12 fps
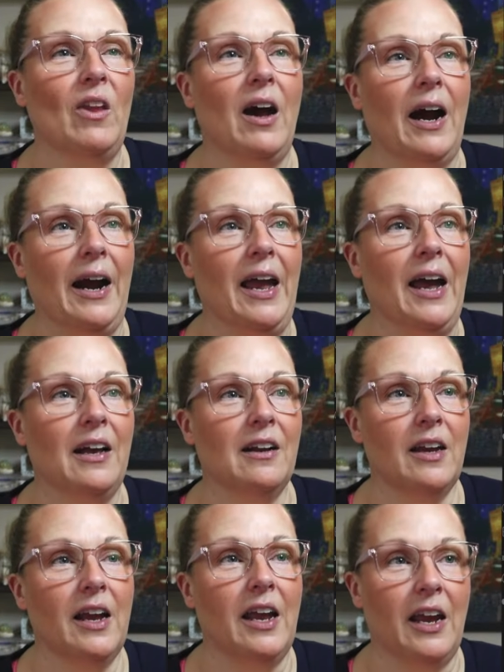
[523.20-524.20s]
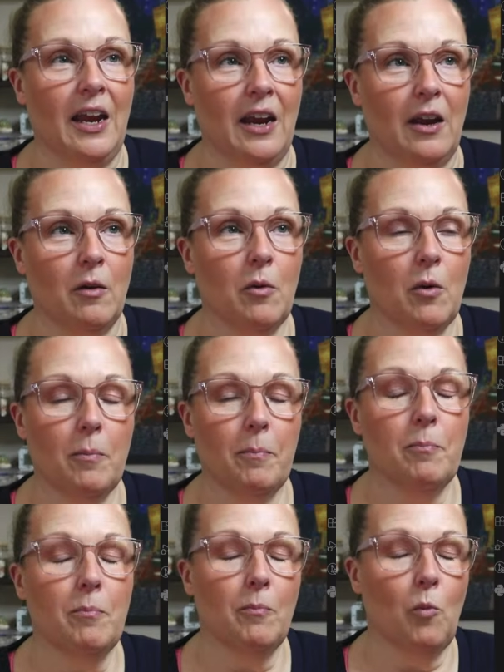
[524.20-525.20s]
I had a
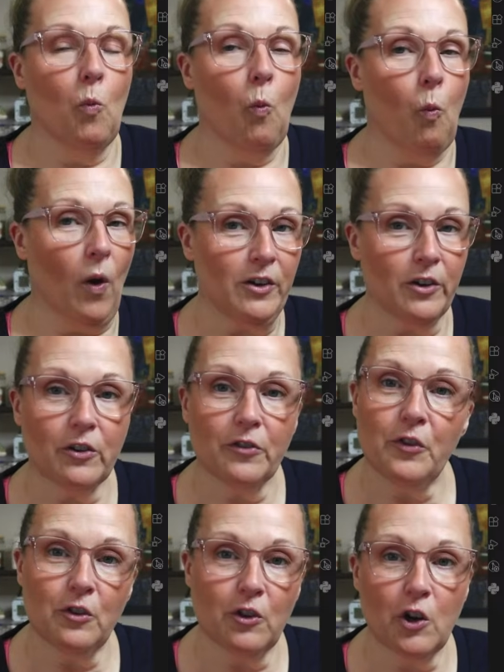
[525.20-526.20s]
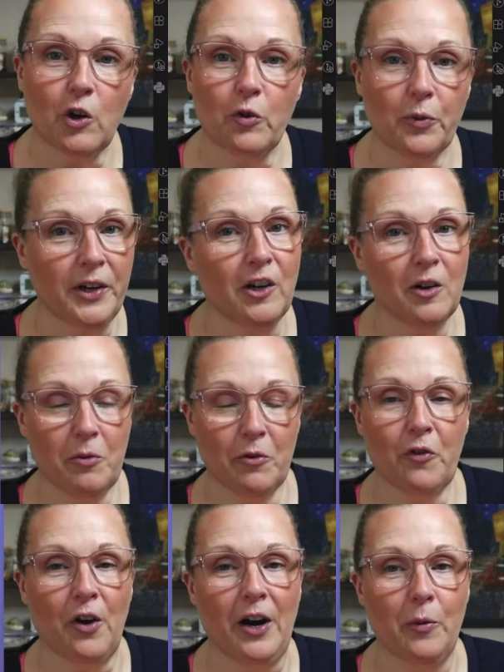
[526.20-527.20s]
wonderful career
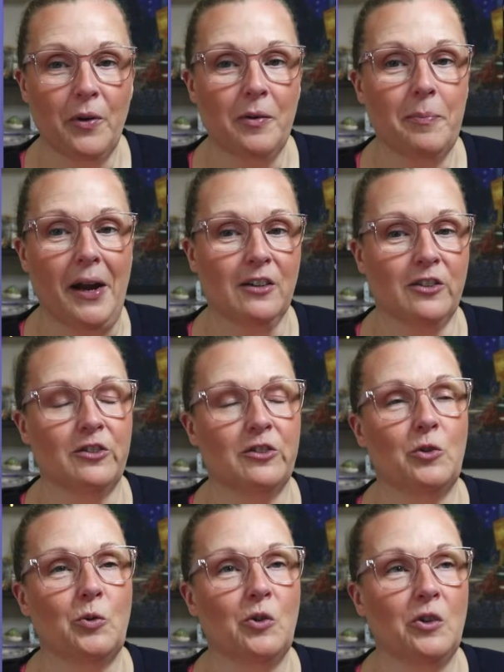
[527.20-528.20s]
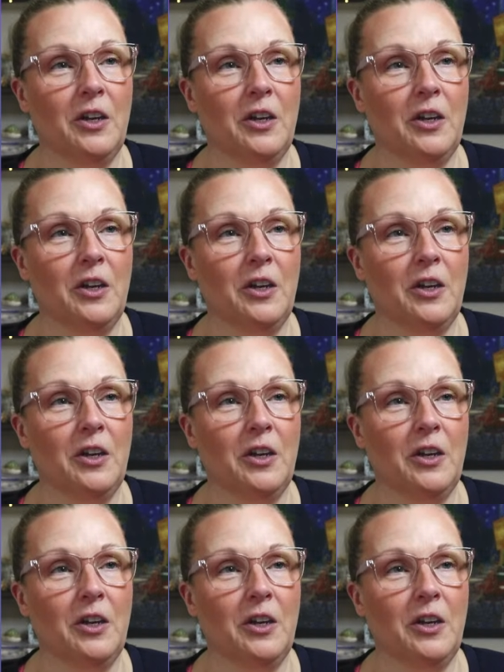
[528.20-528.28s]
before I went back to school.